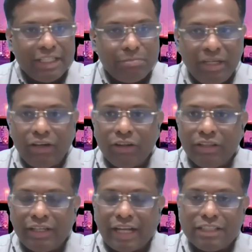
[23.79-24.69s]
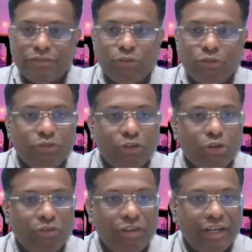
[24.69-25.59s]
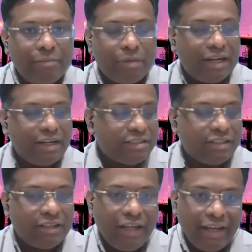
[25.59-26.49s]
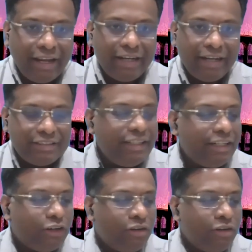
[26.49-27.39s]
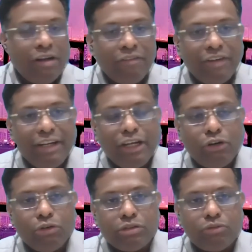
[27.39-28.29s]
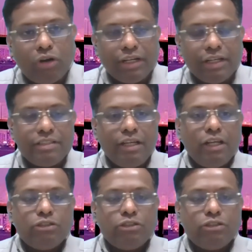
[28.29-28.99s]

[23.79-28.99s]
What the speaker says: He's been on the task force for COVID in Maharashtra and has seen it on very close quarters.